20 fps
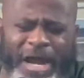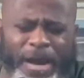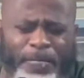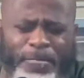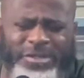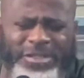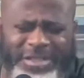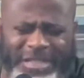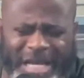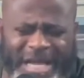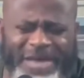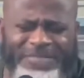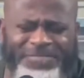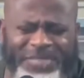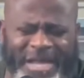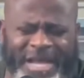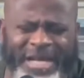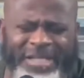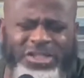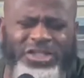and perceive
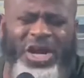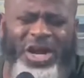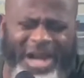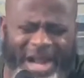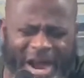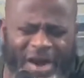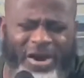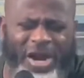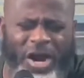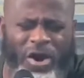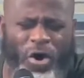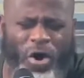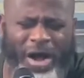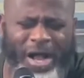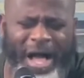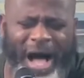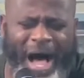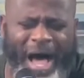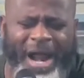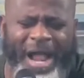things clearly, Lord
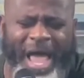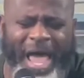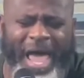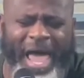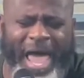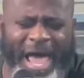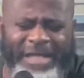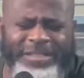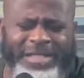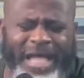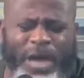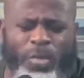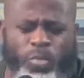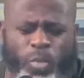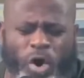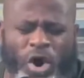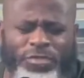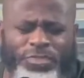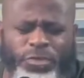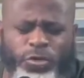God, as they
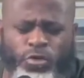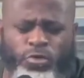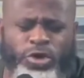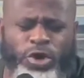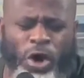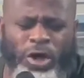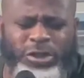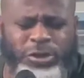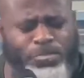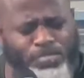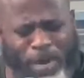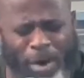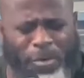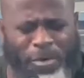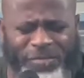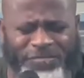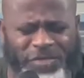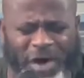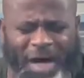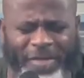would through your
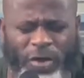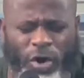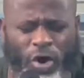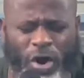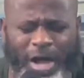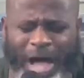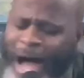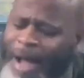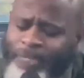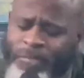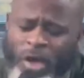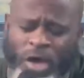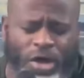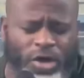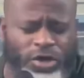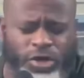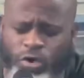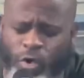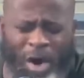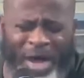spirit, Father, Lord God.
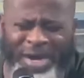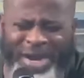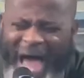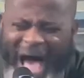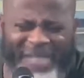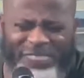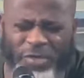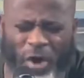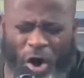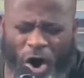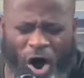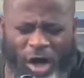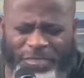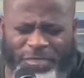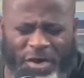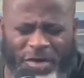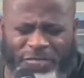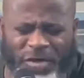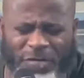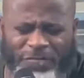You are not the
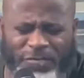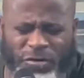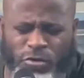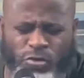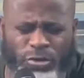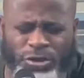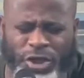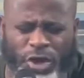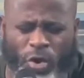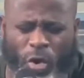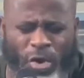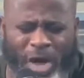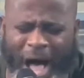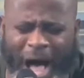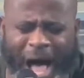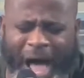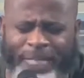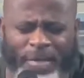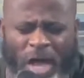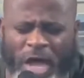author of confusion, oh
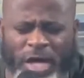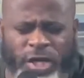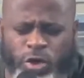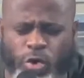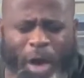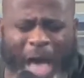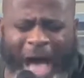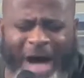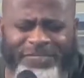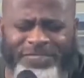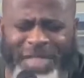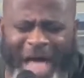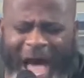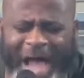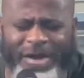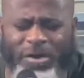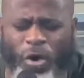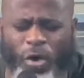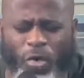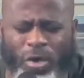God. You have not,
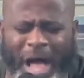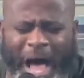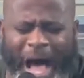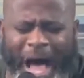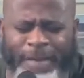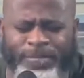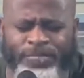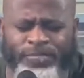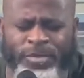oh God.